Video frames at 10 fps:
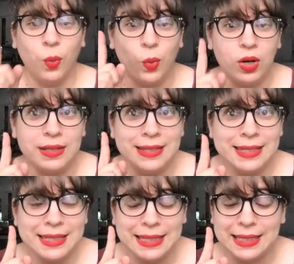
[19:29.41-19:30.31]
one
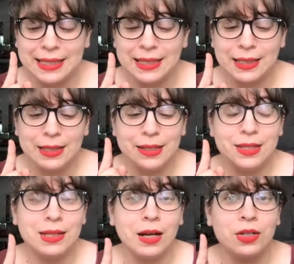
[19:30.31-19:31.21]
seed
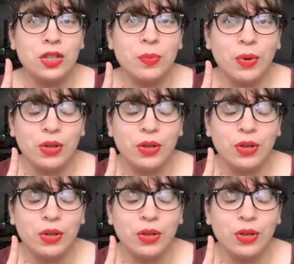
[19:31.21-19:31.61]
stuck to the